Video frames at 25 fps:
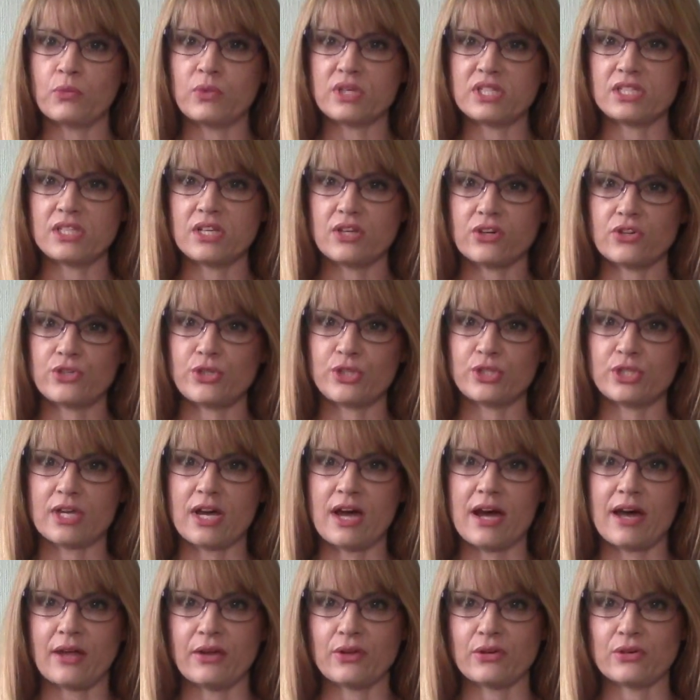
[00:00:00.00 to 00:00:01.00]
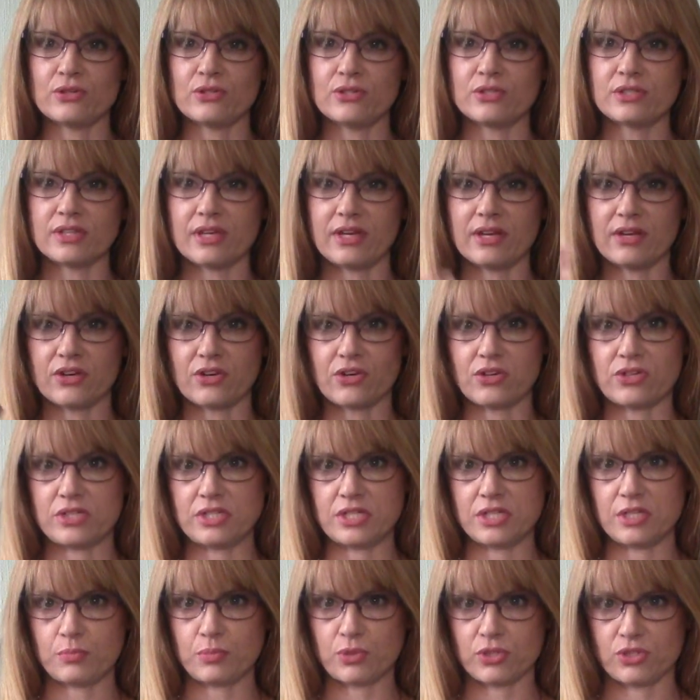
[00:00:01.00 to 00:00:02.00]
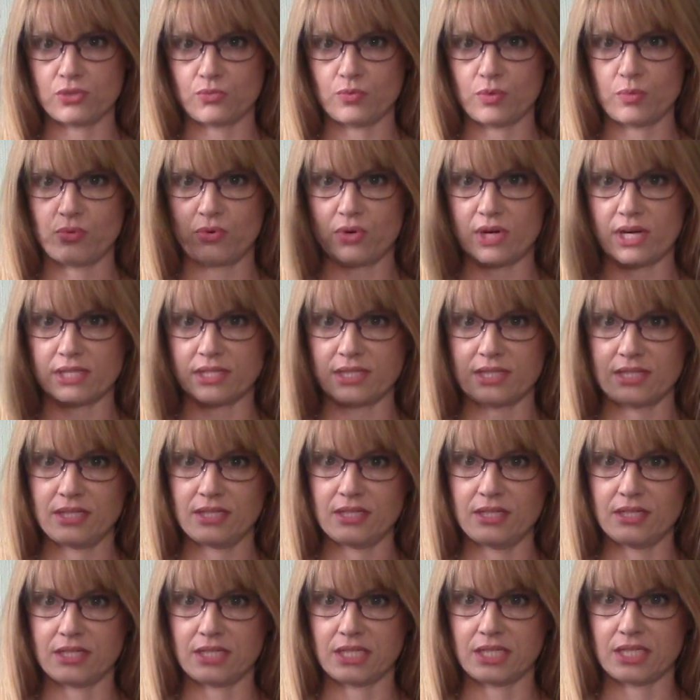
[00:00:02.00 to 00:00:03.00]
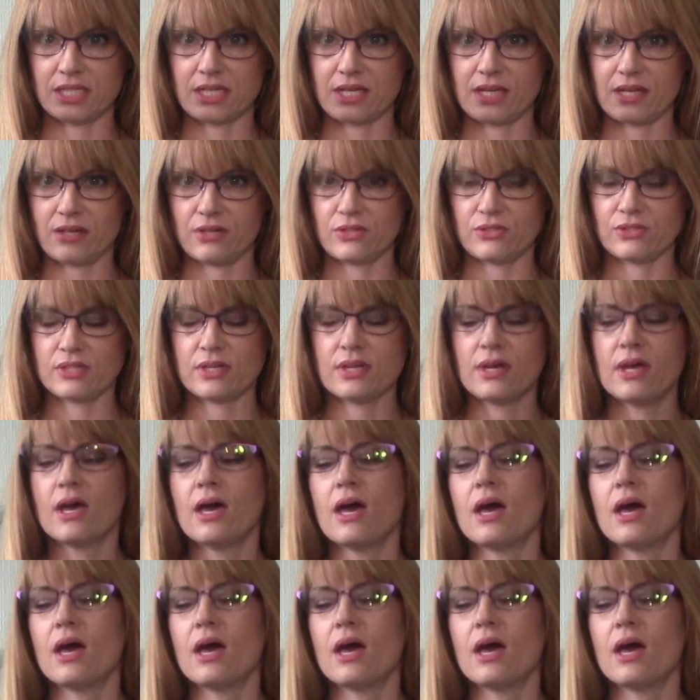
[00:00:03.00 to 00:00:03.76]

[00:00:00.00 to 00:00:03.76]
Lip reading: we see our desires and our deepest repressed hidden desires.